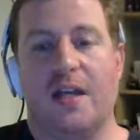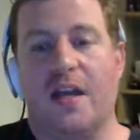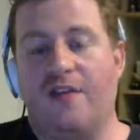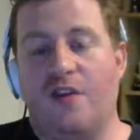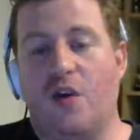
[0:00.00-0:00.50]

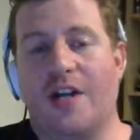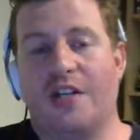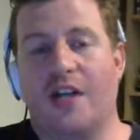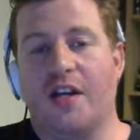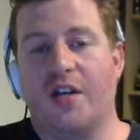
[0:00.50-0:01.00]
If you're
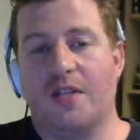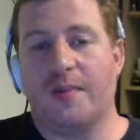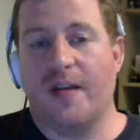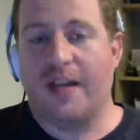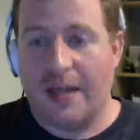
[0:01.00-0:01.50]
watching on
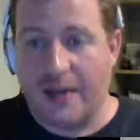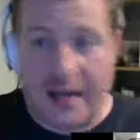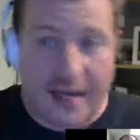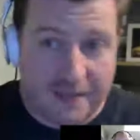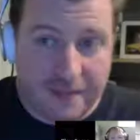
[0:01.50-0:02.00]
YouTube right now,
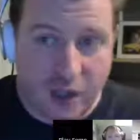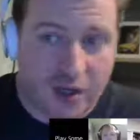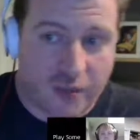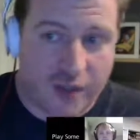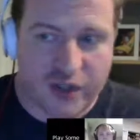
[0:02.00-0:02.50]
hi,
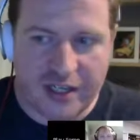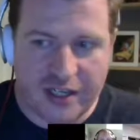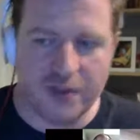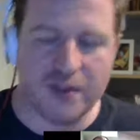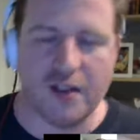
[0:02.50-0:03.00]
welcome. We're trying
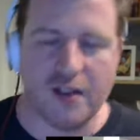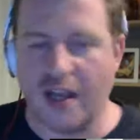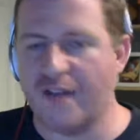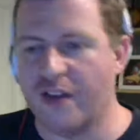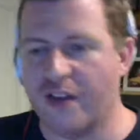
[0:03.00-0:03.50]
to do this thing
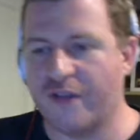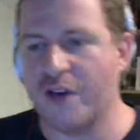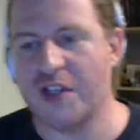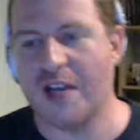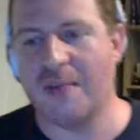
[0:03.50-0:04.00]
live for the
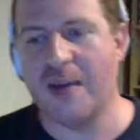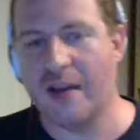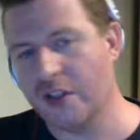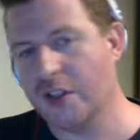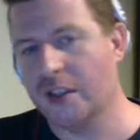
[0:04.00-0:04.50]
first time
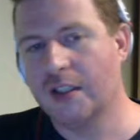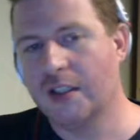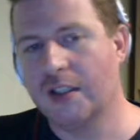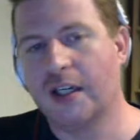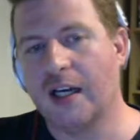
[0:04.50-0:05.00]
ever.
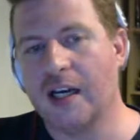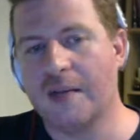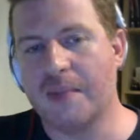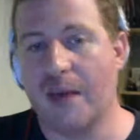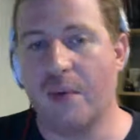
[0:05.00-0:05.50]

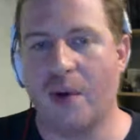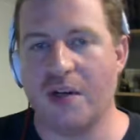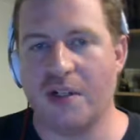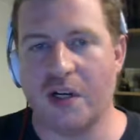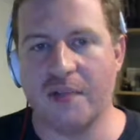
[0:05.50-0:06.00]
But yeah, we
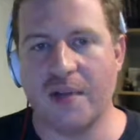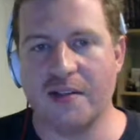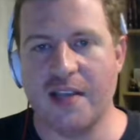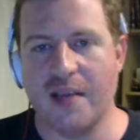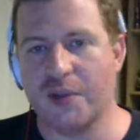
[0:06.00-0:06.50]
want to talk
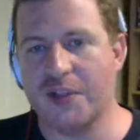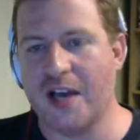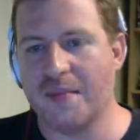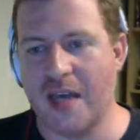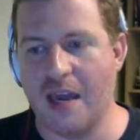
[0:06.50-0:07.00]
about
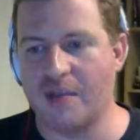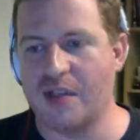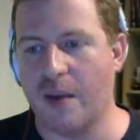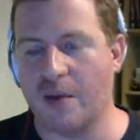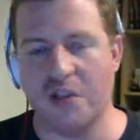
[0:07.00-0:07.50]
Tabletop Games
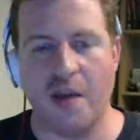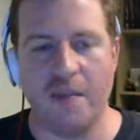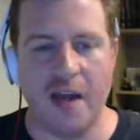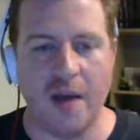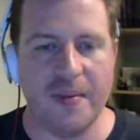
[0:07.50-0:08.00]
Day, which is
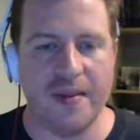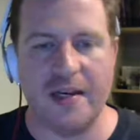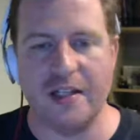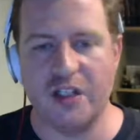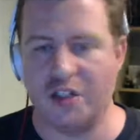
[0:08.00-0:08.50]
coming up, and
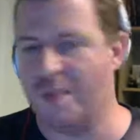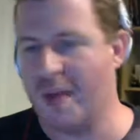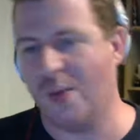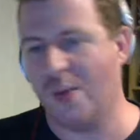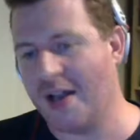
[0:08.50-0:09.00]
then it's just
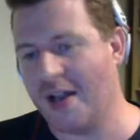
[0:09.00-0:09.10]
been a while